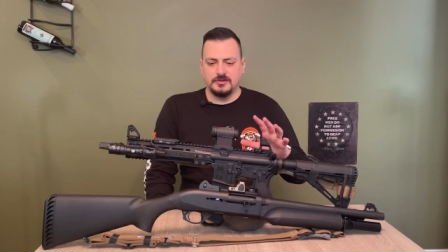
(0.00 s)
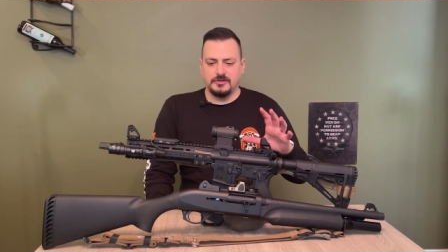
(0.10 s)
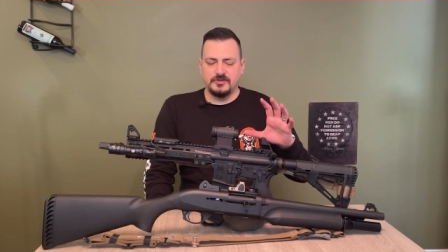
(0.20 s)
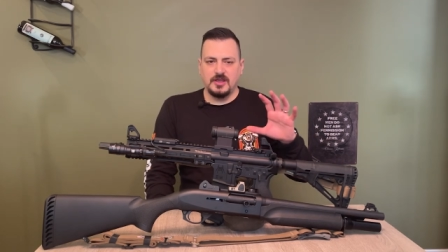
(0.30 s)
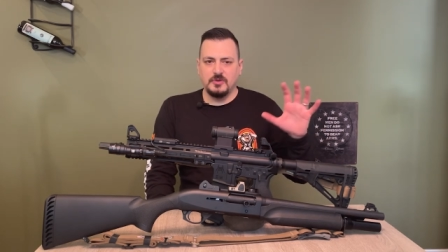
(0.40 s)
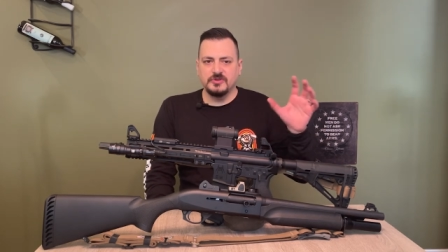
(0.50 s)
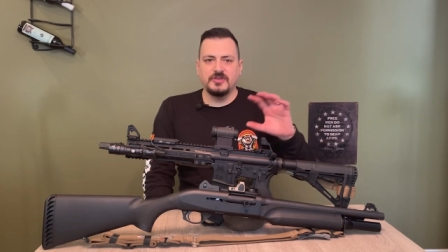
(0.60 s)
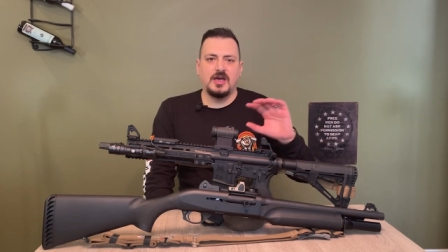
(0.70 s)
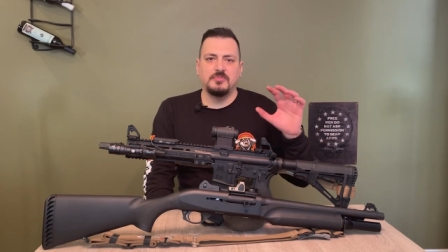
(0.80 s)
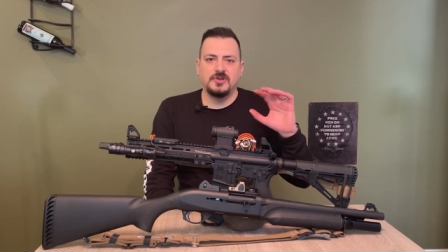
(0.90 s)
saying what's
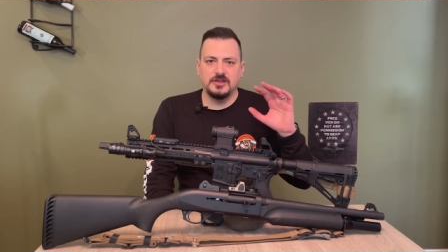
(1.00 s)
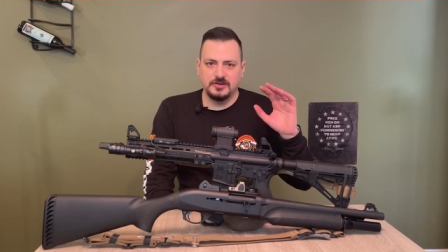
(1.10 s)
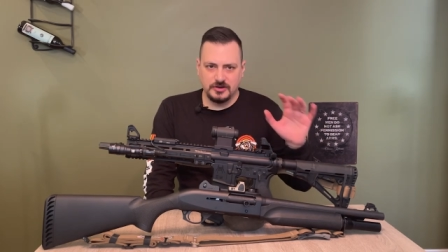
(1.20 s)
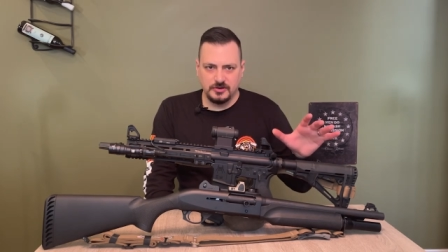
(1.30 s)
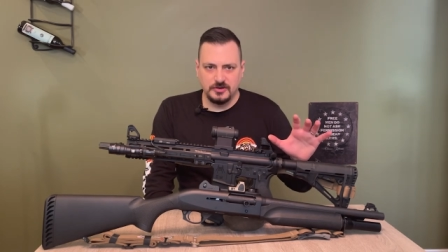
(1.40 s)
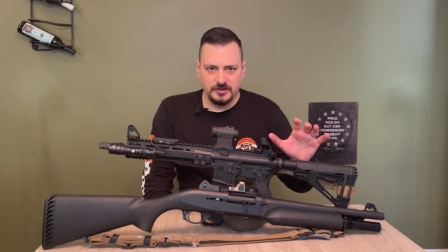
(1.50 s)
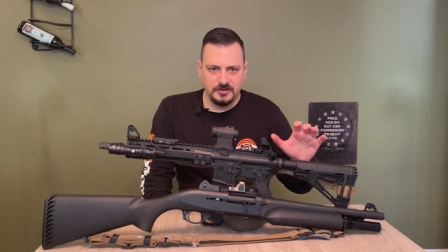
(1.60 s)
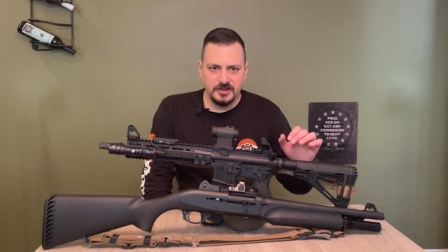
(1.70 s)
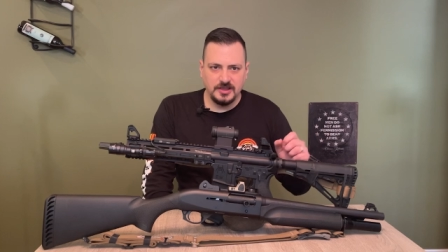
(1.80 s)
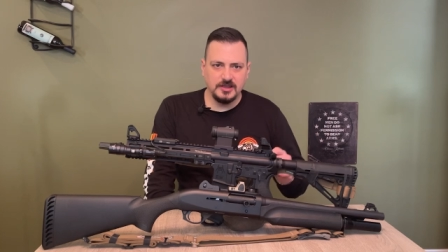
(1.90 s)
happening
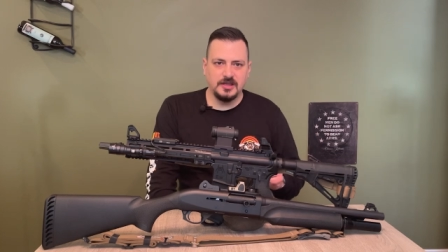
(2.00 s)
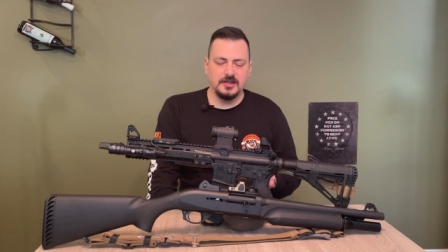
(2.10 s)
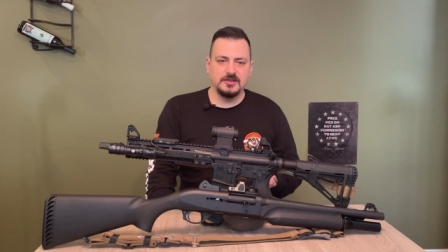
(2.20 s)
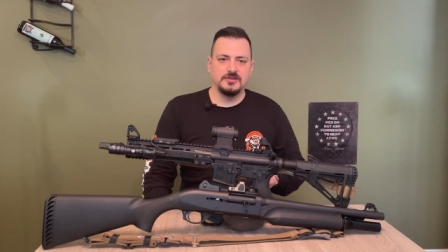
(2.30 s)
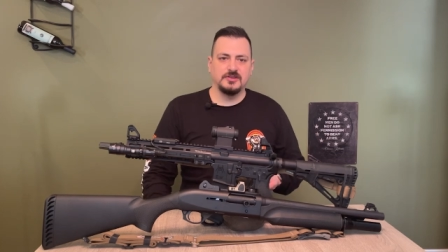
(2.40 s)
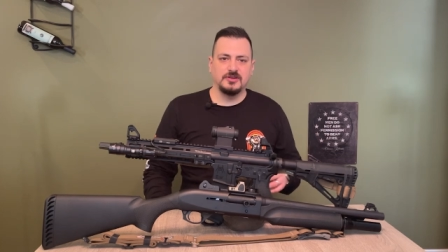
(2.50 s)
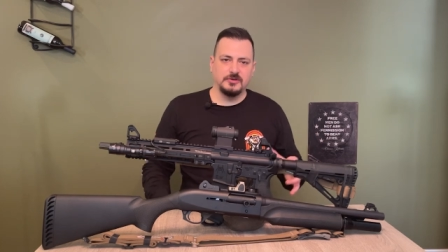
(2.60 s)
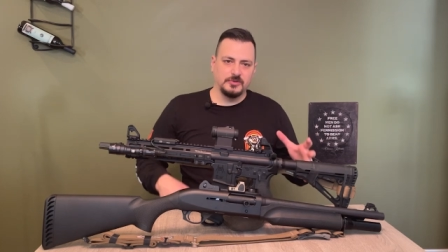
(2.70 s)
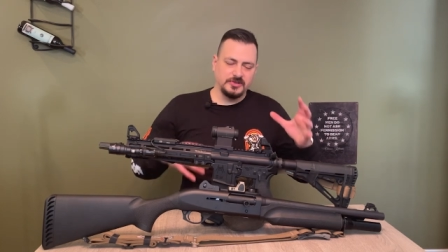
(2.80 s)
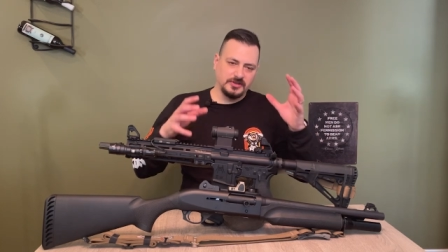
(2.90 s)
currently and you
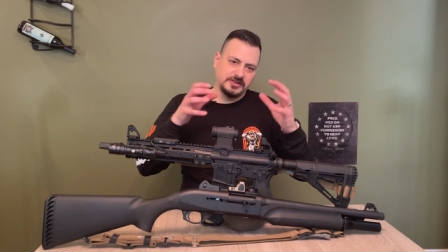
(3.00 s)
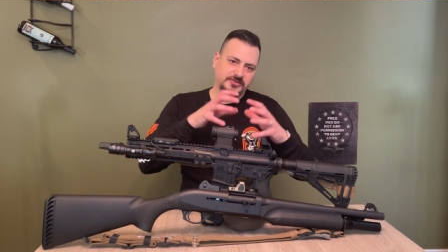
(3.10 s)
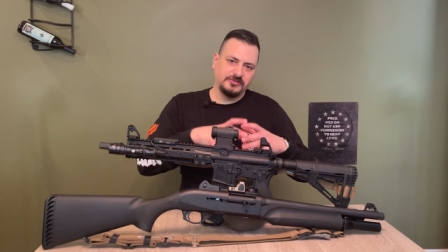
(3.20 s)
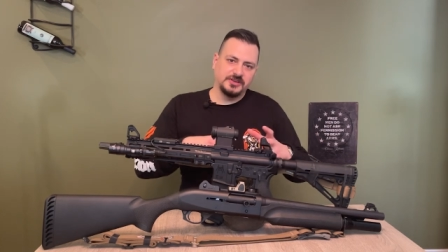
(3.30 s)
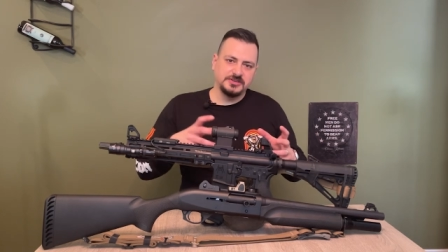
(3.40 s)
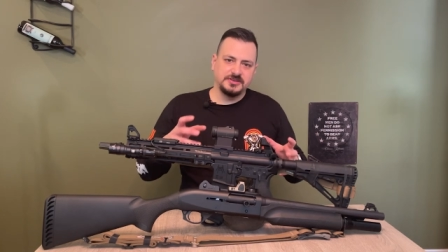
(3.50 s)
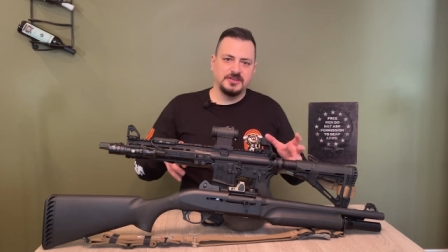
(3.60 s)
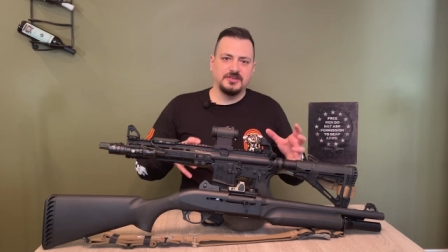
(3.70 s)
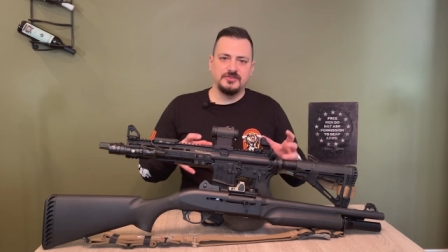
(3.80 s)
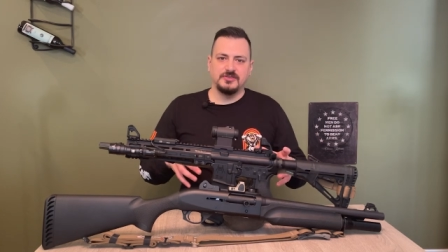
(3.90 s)
know what the legislation
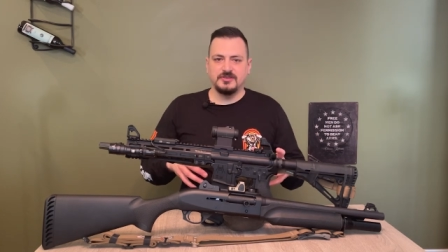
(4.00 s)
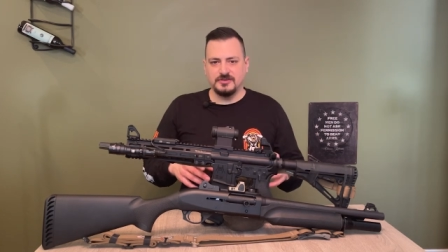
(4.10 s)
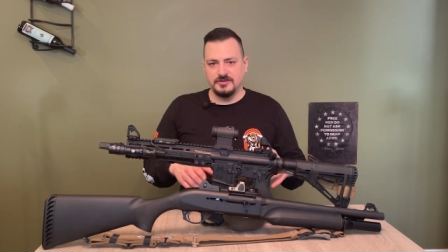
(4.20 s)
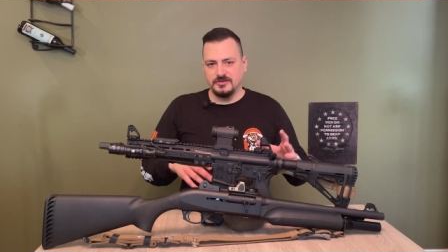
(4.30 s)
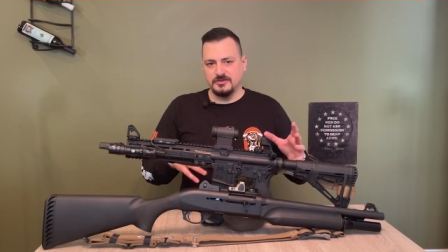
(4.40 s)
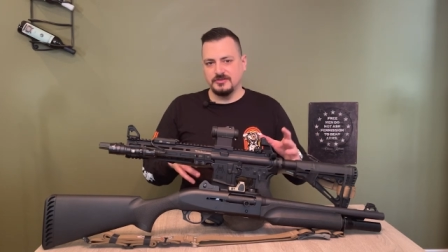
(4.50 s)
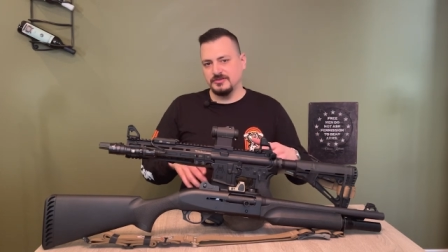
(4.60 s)
is and